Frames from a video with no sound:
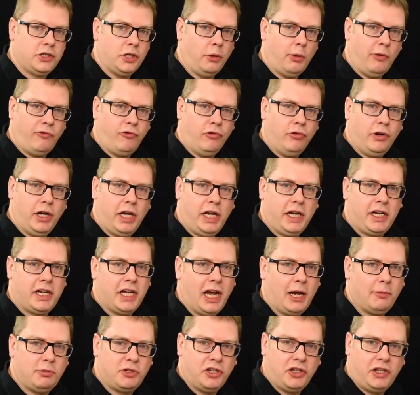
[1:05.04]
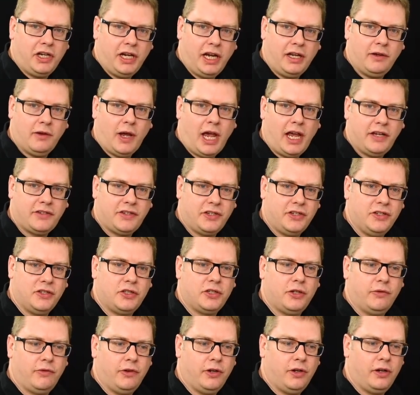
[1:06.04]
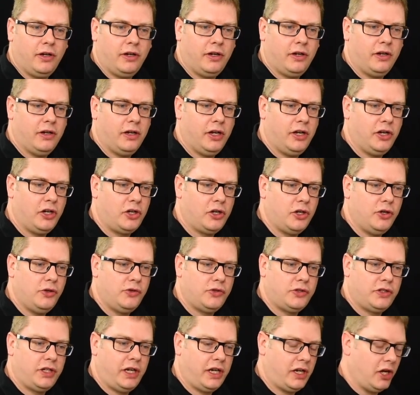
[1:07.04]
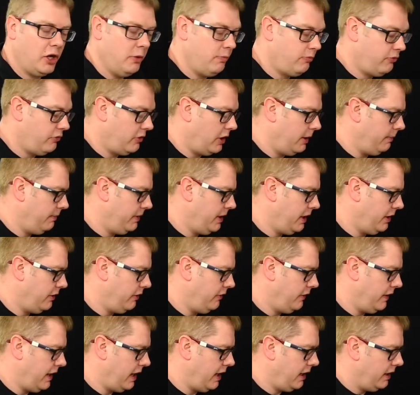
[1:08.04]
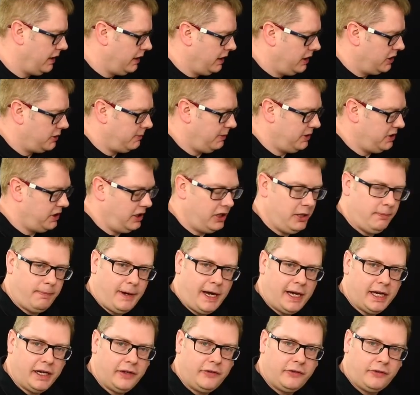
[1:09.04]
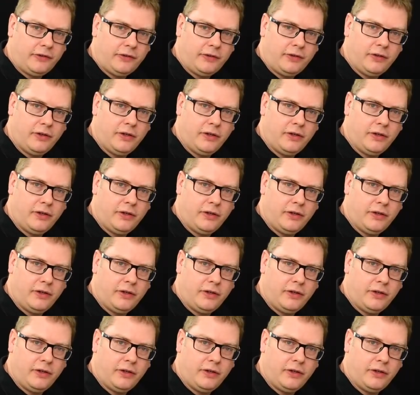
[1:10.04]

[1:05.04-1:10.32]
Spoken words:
So we've really captured the essence of an acoustic upright piano there, especially in the bass.